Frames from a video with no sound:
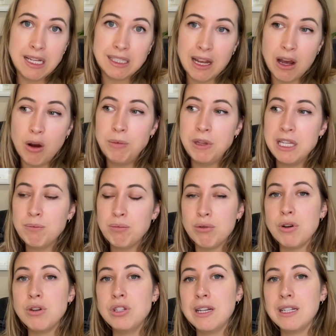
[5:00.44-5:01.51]
and help these
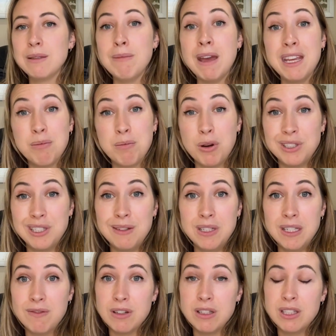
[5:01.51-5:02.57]
projects make a positive
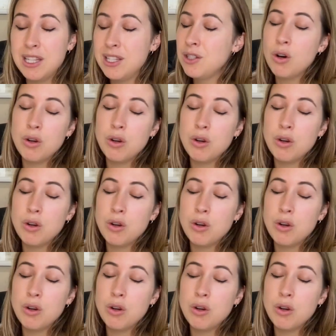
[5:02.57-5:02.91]
difference. It's not